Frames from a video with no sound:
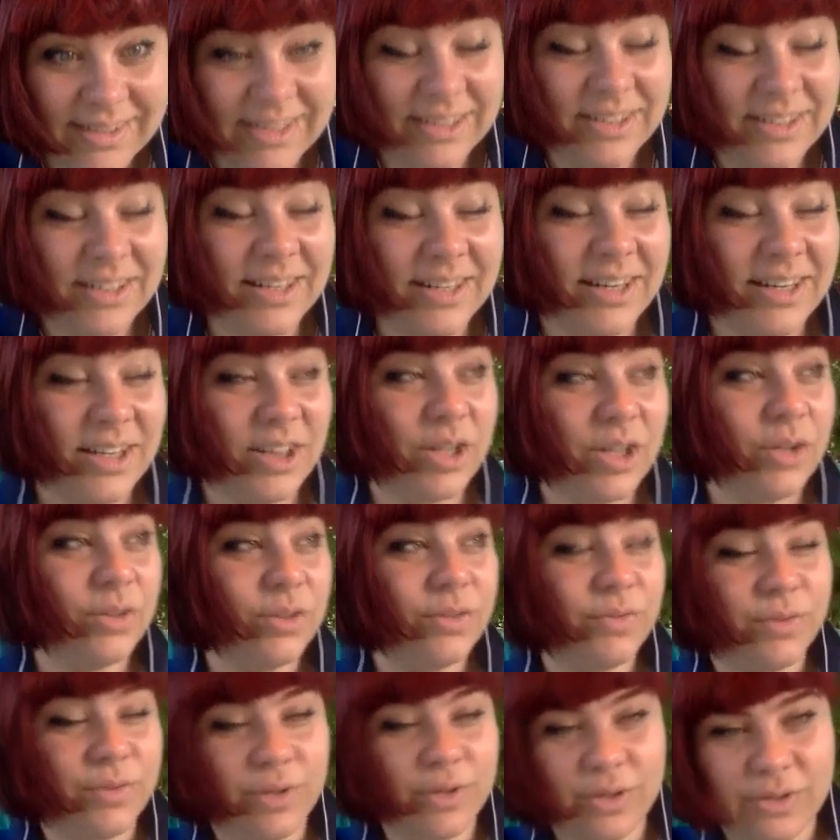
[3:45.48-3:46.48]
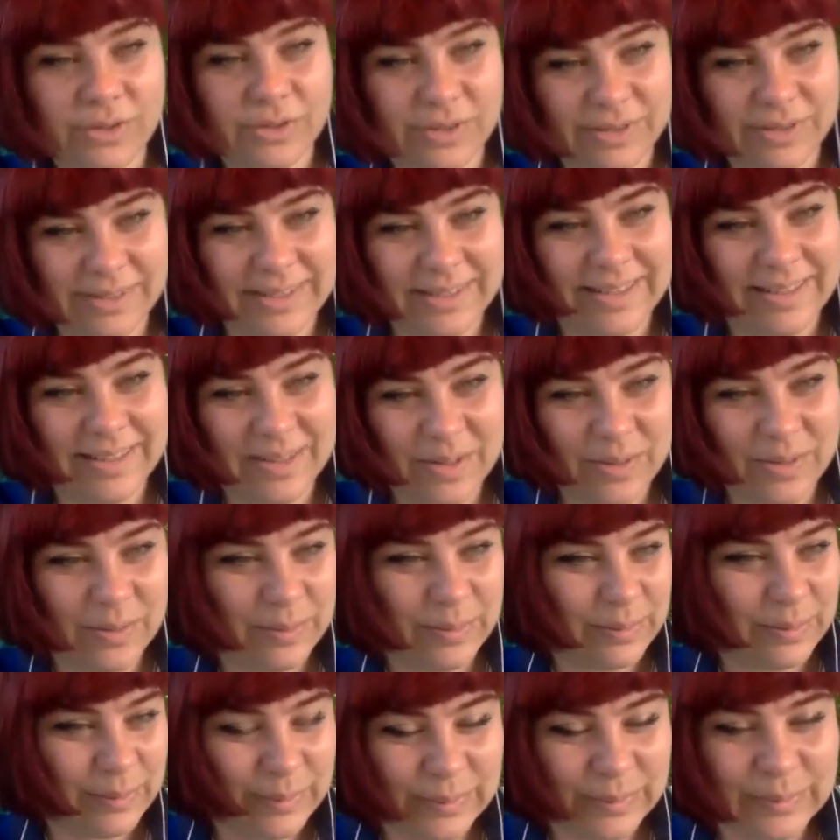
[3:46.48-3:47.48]

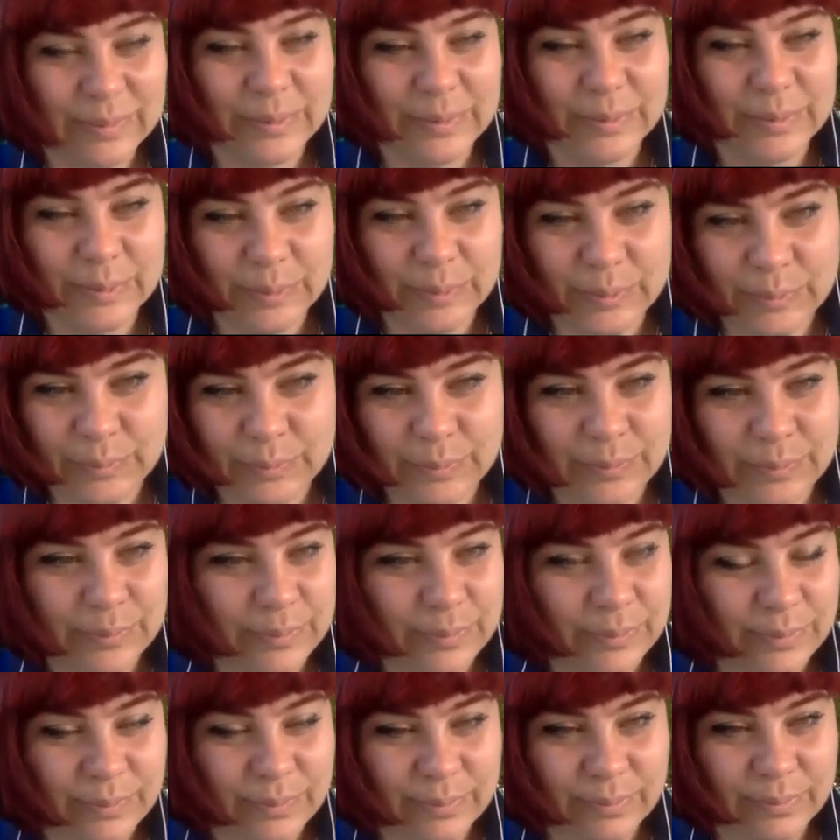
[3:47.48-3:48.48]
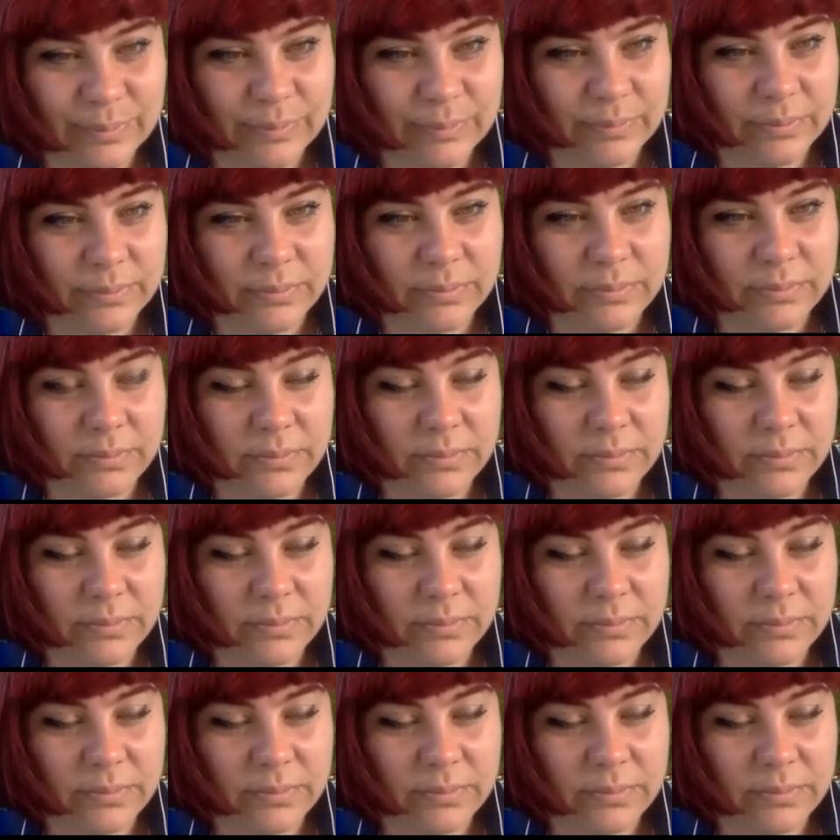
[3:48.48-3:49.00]
No words are spoken by the person on screen.